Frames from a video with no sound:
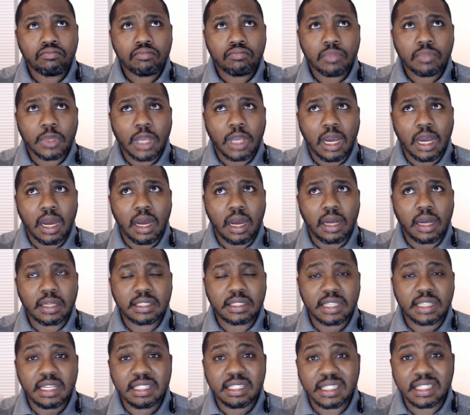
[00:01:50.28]
uh,
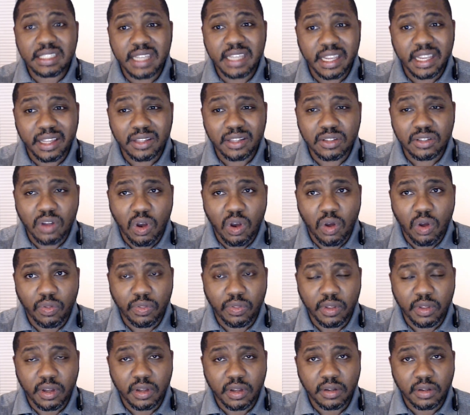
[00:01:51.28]
season tickets on
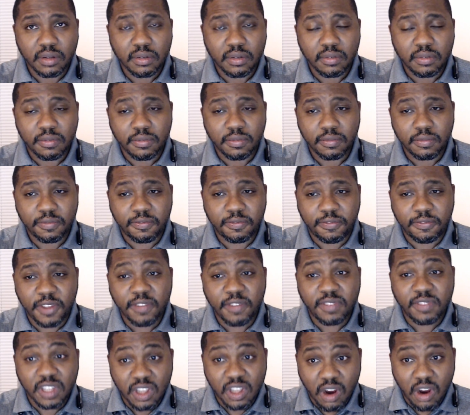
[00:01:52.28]
the 50
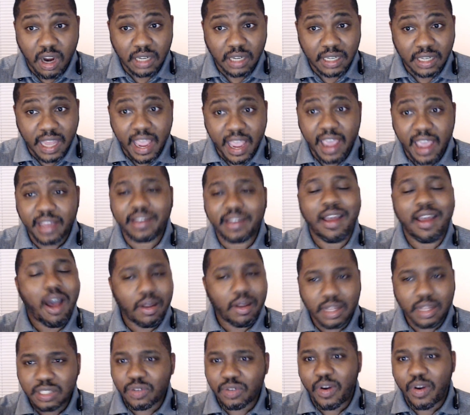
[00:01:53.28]
yard line, all this
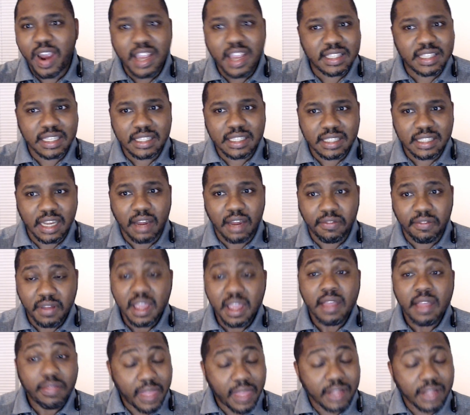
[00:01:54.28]
crazy stuff.
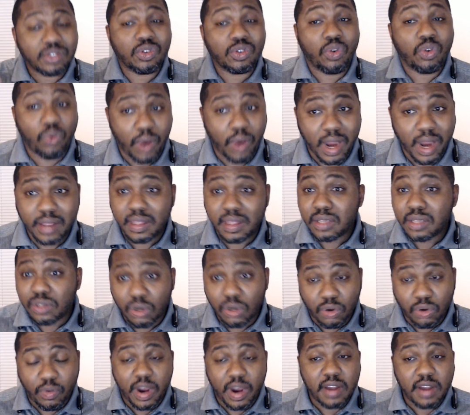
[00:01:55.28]
That's great. These are
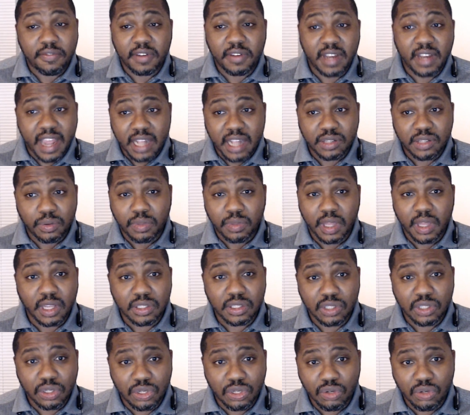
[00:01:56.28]
great financial things to
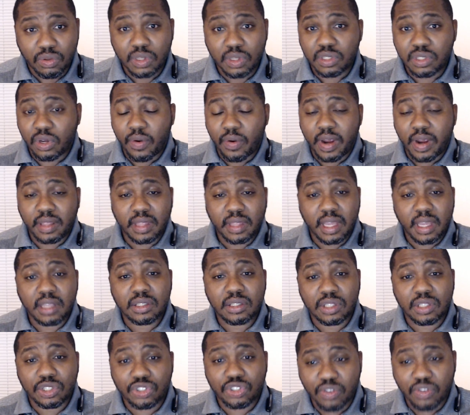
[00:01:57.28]
do. These are great things to
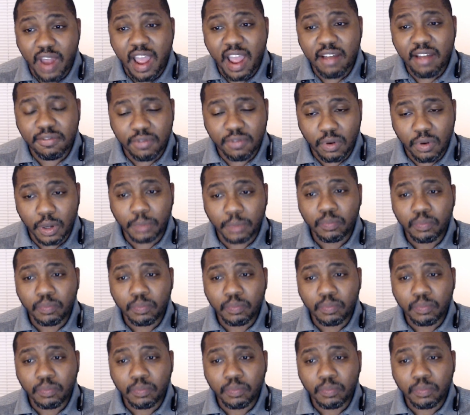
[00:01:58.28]
strive for.